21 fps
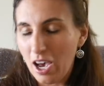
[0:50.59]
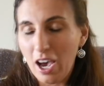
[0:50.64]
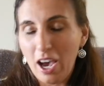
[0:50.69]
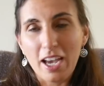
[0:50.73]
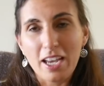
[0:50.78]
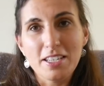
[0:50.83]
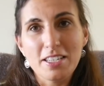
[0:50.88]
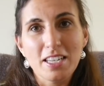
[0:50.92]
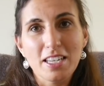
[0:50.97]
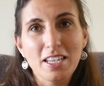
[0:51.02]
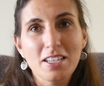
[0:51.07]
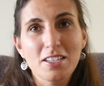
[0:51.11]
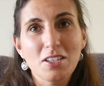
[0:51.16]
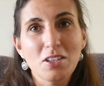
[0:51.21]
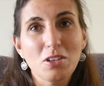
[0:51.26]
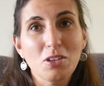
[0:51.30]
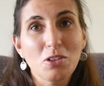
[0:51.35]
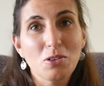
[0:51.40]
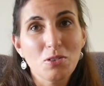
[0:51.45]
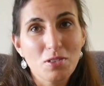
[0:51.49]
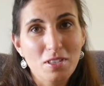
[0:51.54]
I did
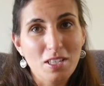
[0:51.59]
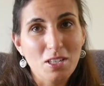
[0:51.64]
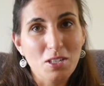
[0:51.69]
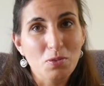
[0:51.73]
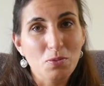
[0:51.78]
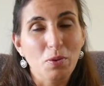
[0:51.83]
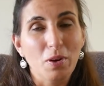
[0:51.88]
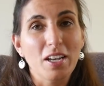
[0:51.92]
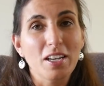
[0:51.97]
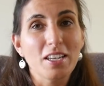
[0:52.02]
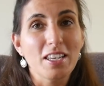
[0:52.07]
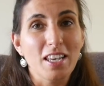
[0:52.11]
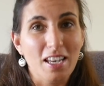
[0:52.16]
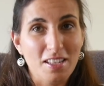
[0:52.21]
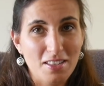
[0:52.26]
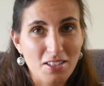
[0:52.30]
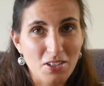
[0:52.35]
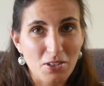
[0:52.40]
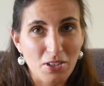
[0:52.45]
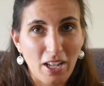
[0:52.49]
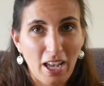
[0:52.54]
use this one
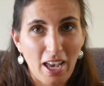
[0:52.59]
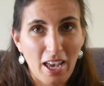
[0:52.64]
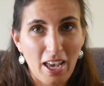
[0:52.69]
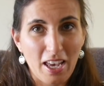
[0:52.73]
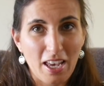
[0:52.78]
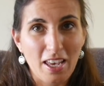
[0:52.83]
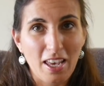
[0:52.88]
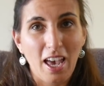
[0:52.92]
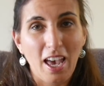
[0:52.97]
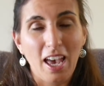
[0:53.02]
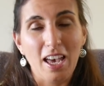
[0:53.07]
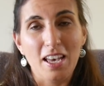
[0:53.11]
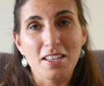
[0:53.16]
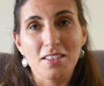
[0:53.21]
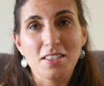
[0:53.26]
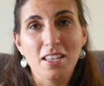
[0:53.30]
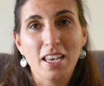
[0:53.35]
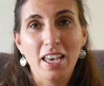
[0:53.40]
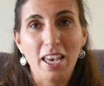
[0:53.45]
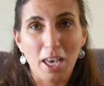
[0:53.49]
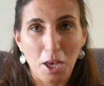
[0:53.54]
yesterday as
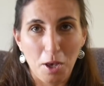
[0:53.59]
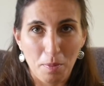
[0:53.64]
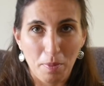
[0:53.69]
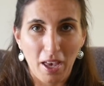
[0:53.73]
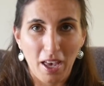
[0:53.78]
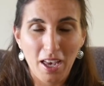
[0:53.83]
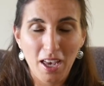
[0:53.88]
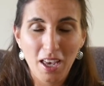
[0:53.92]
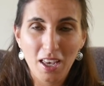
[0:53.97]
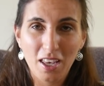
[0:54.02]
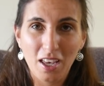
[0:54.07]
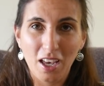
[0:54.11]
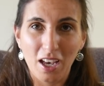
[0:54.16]
a handbag.